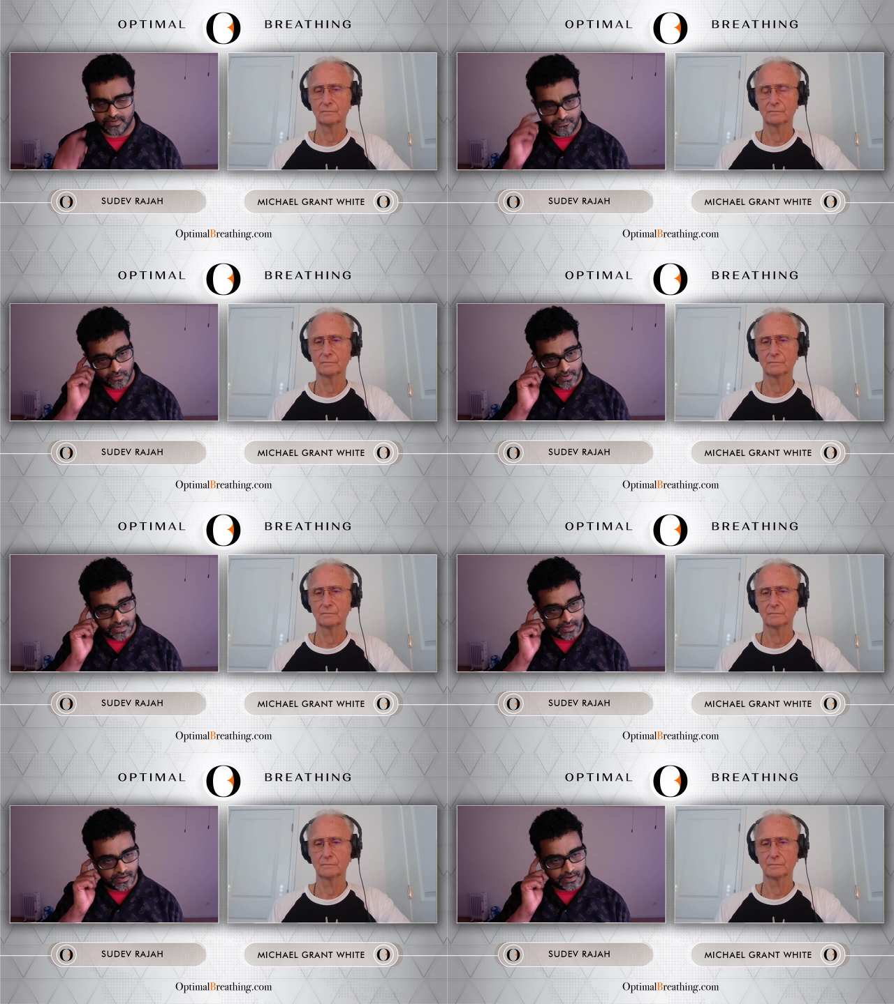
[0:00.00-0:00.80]
Speaker 1: before
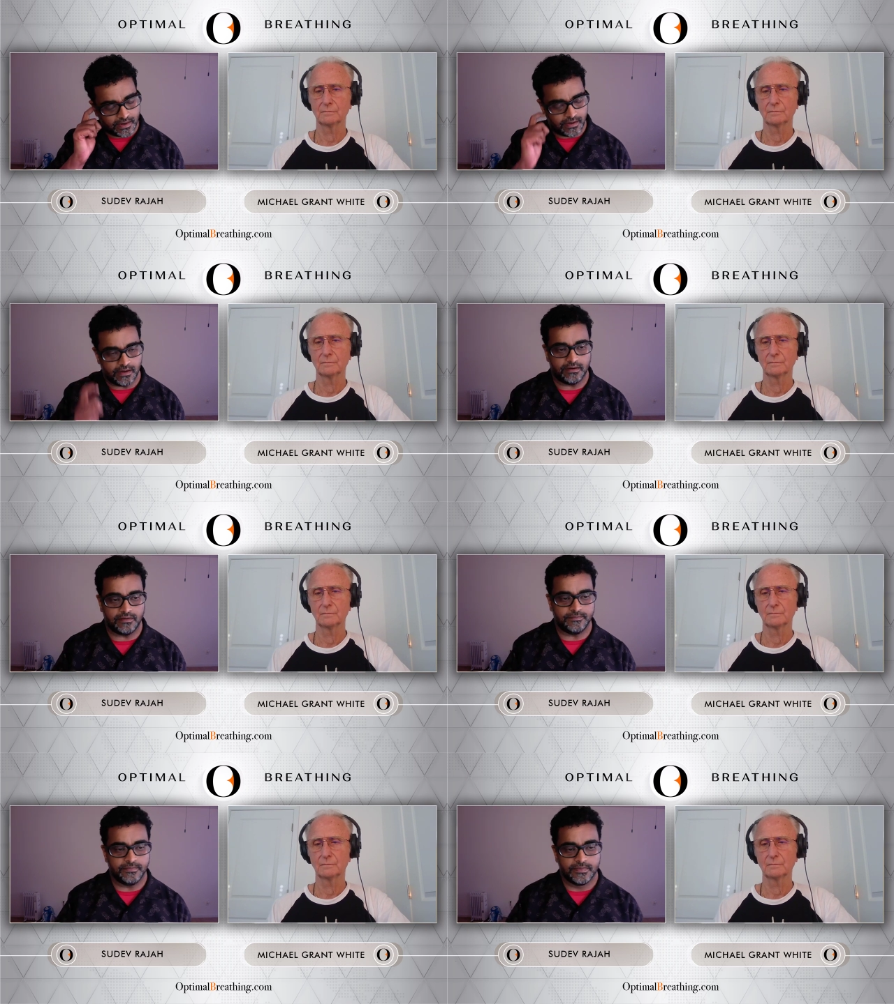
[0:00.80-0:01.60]
we
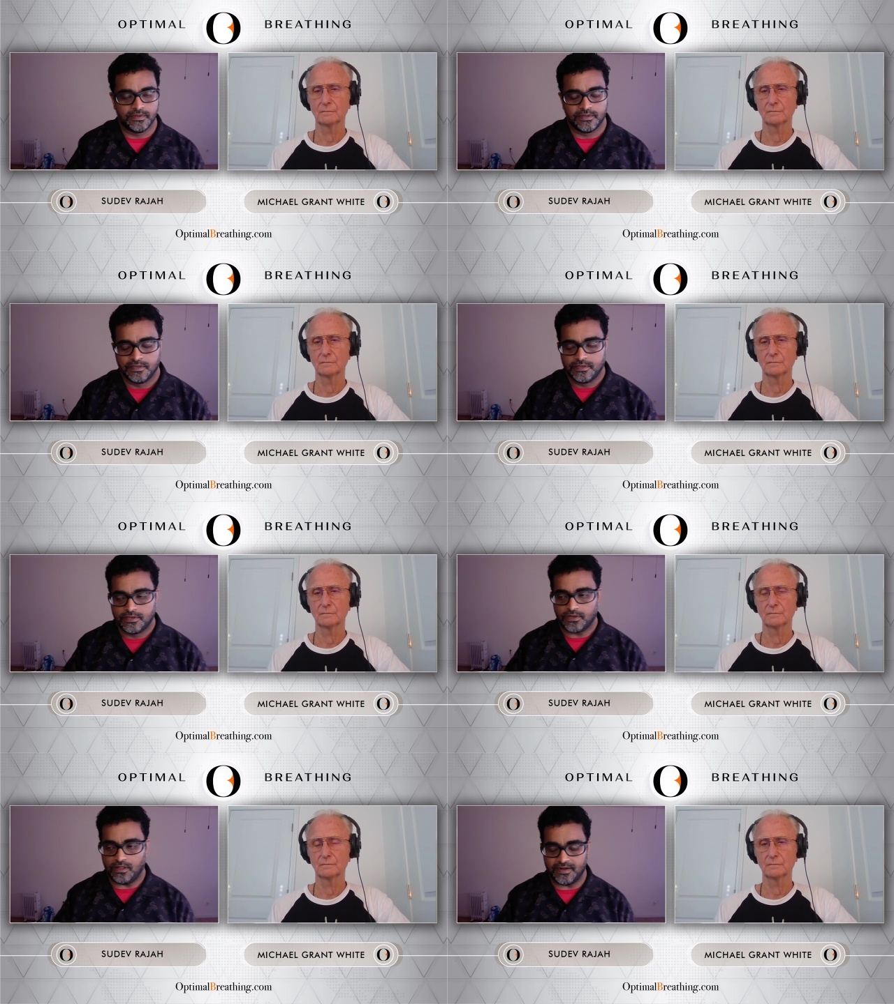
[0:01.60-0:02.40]
uh,
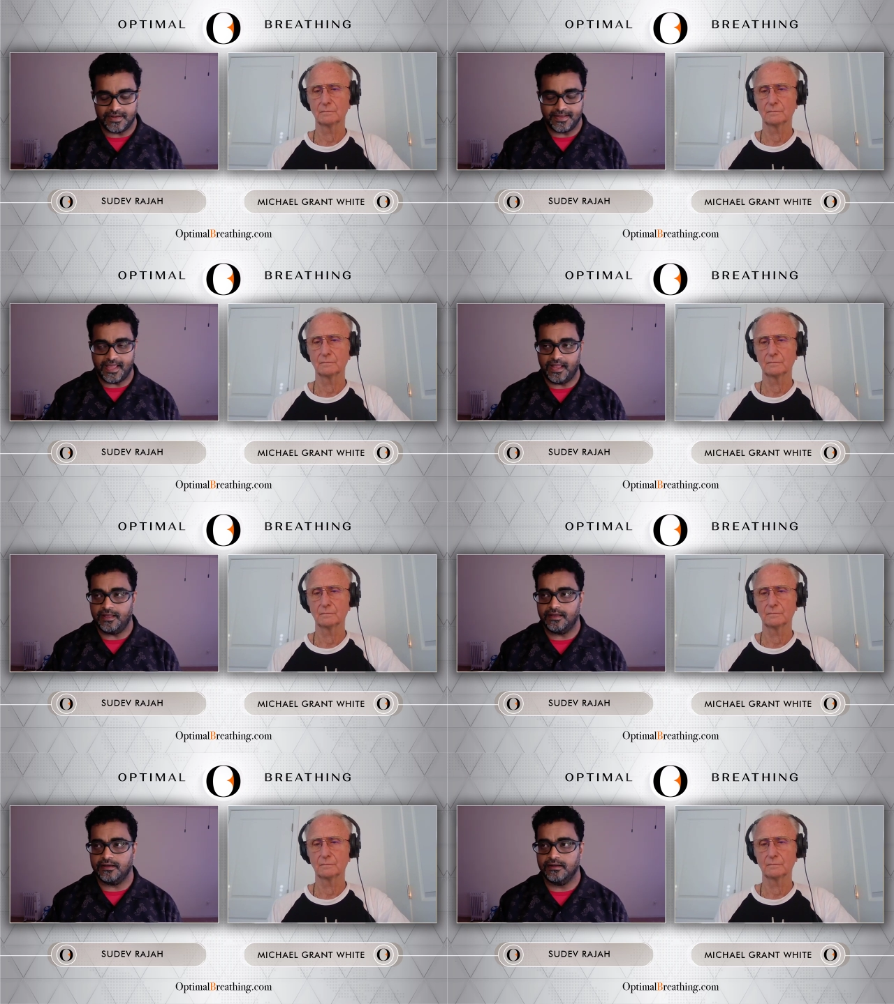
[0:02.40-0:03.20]
call it a
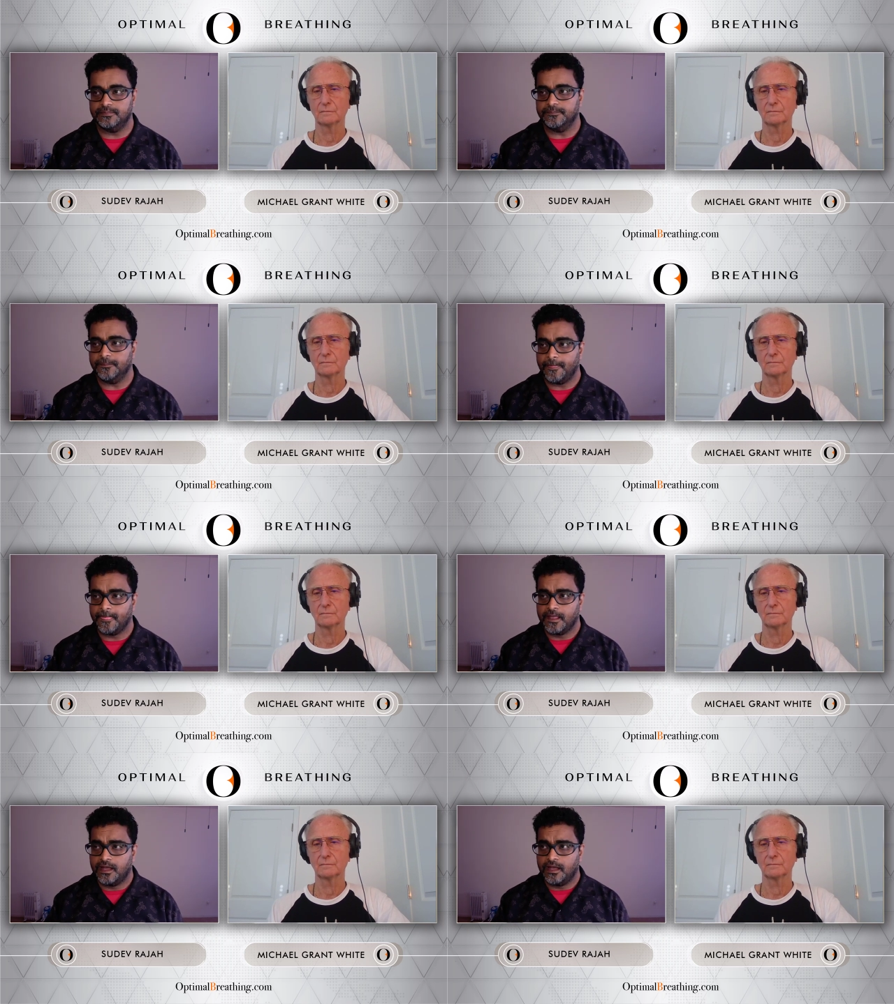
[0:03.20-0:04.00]
day. Um,
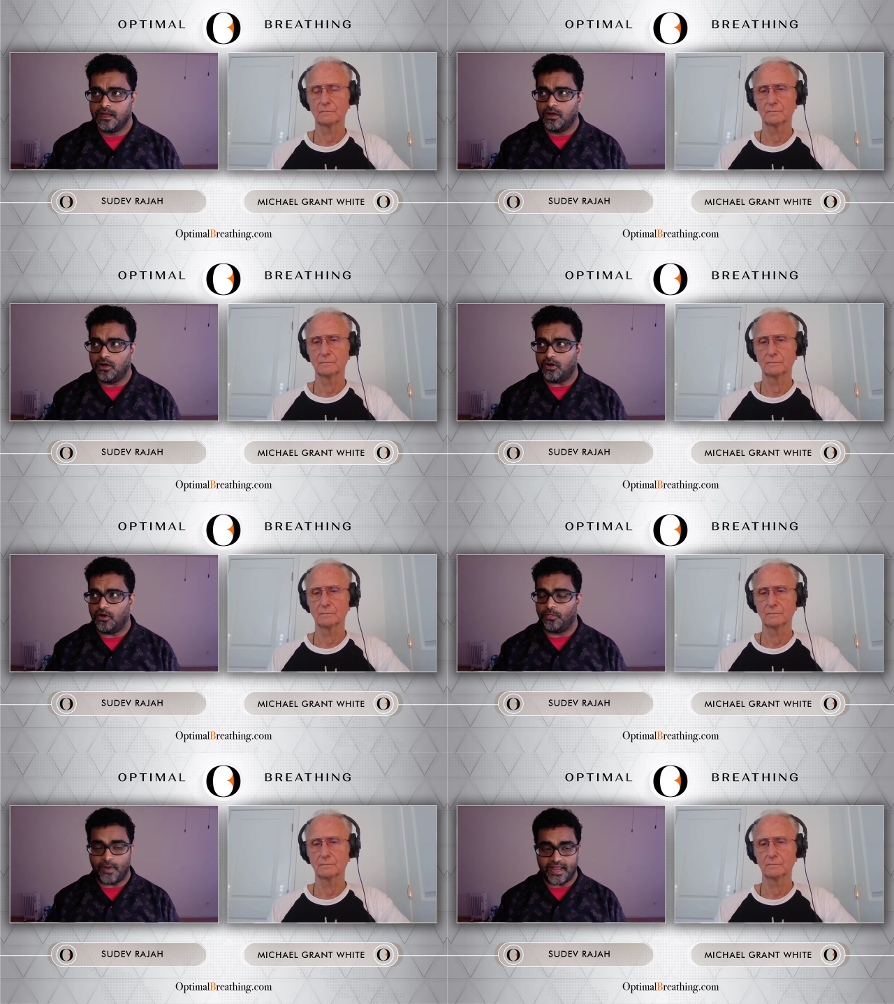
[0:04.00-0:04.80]

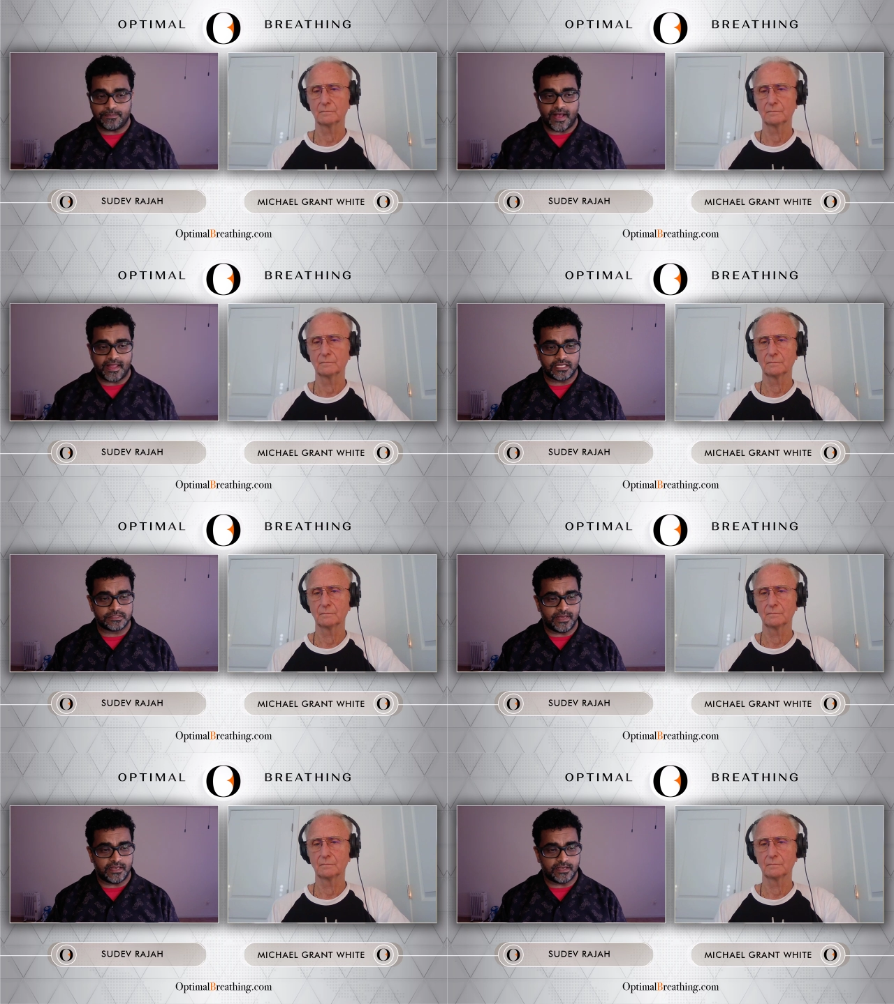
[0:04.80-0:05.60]
on the weight
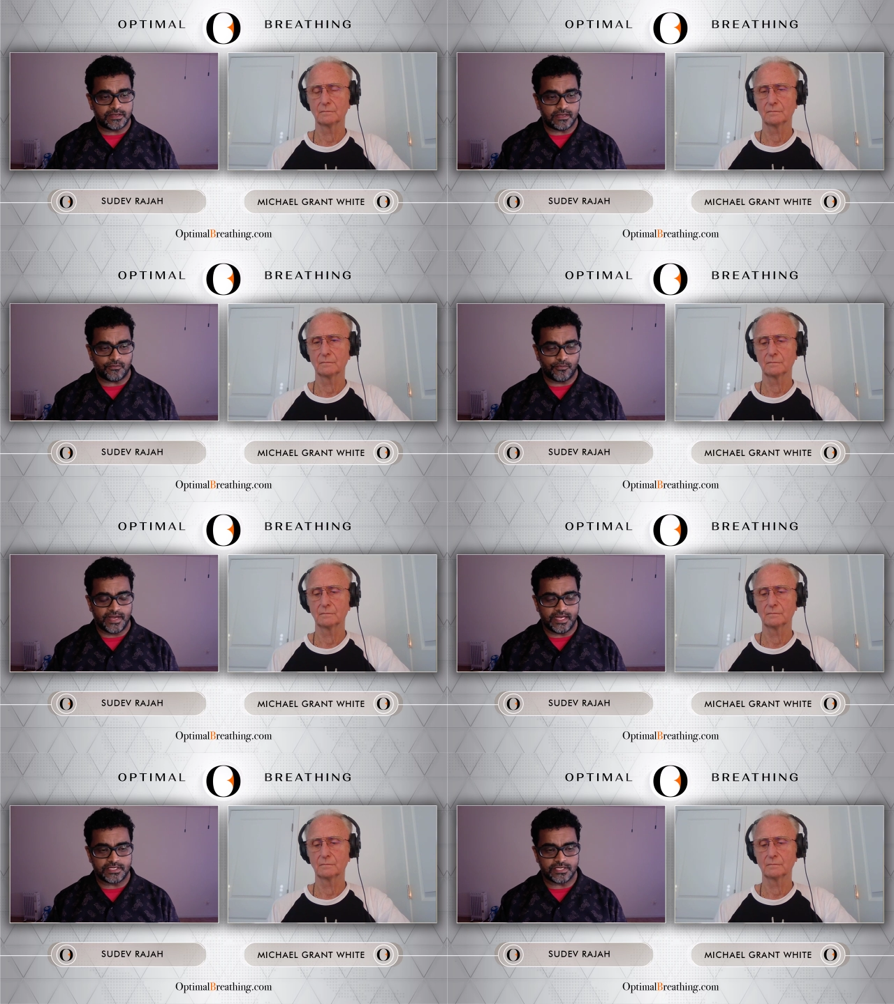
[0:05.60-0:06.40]
management,
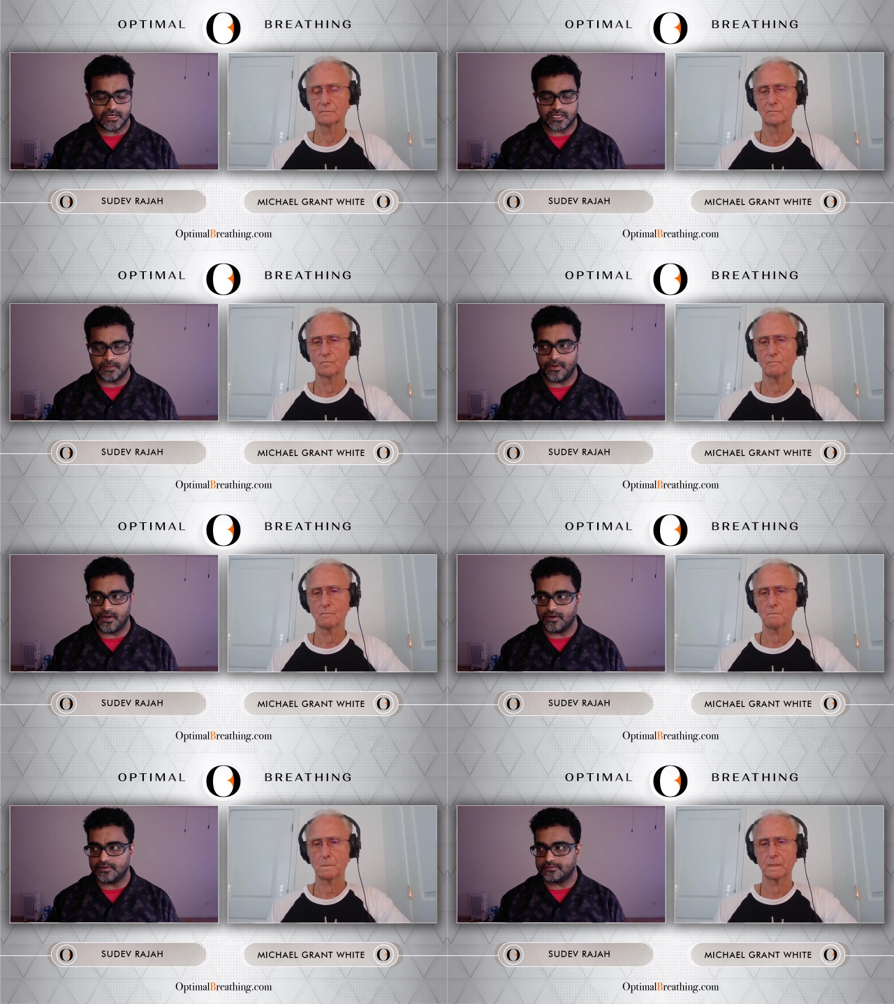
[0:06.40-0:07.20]
we talked
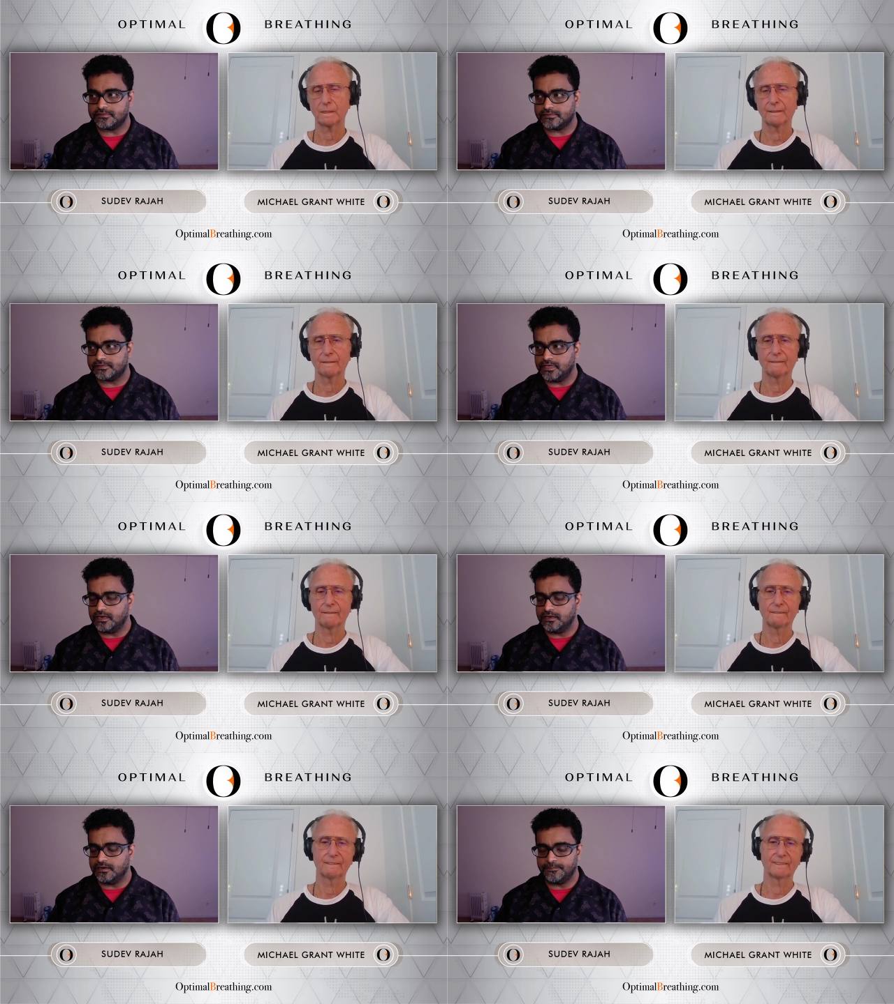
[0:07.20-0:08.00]
about
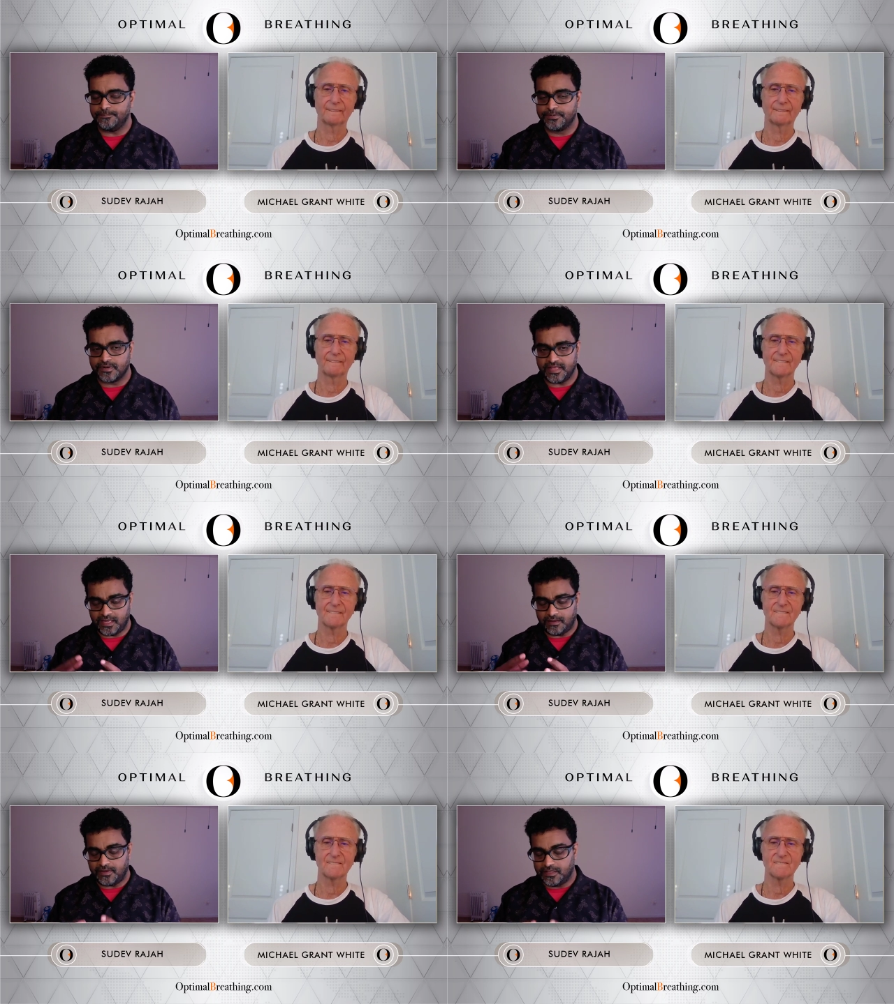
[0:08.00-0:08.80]
uh, breathing.